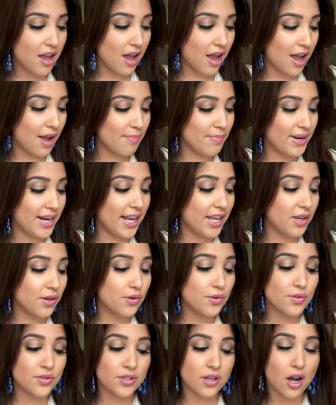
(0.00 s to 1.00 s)
but I
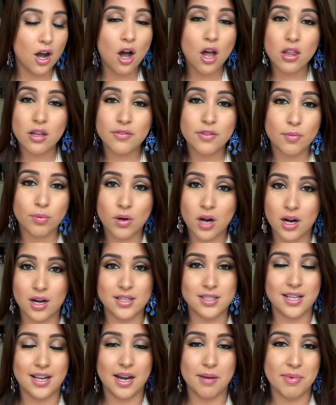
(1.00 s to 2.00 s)
use all of the
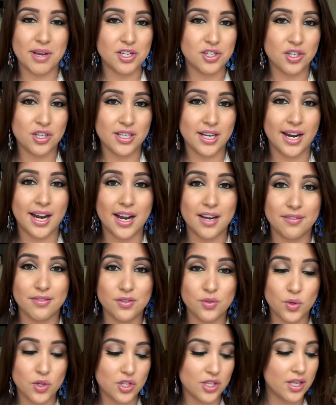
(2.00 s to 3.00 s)
products that I mentioned. I kind of
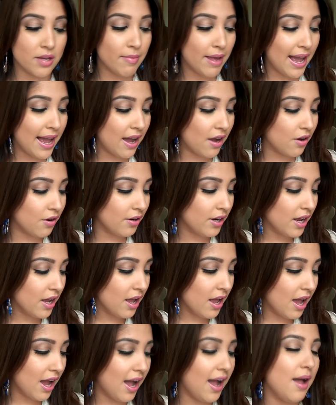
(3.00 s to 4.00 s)
switch them out.
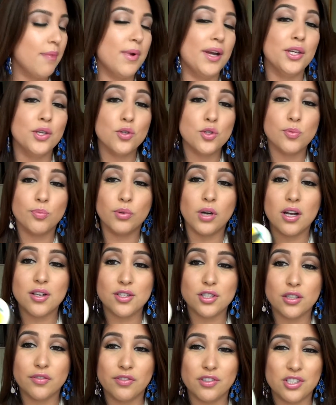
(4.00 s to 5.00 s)
I use
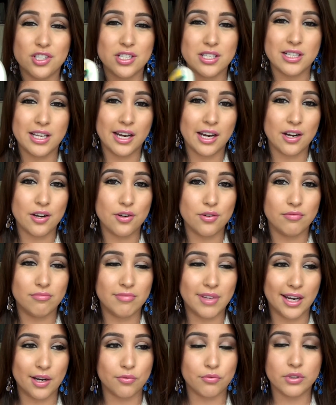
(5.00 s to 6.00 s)
bronzer for just like
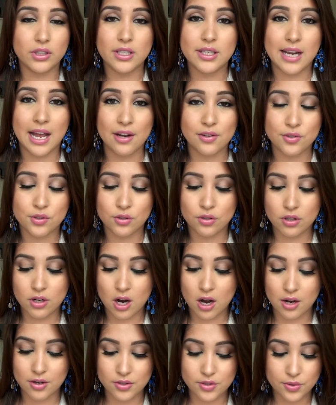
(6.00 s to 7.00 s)
a really natural
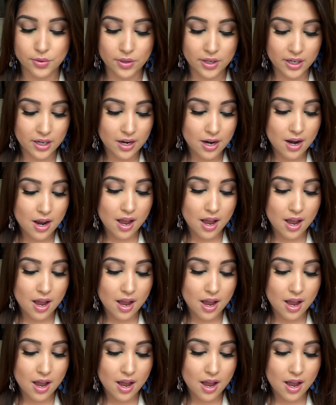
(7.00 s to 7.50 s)
contour.